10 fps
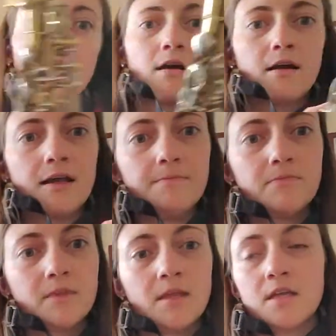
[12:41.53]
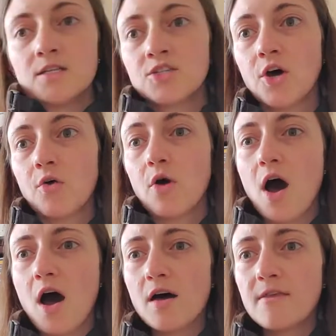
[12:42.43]
all right? So
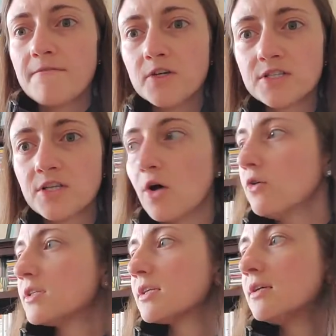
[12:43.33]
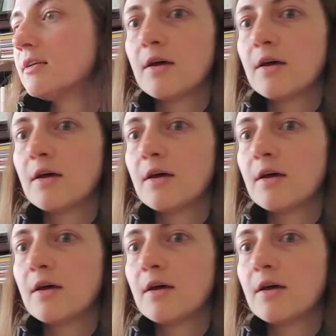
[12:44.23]
the first note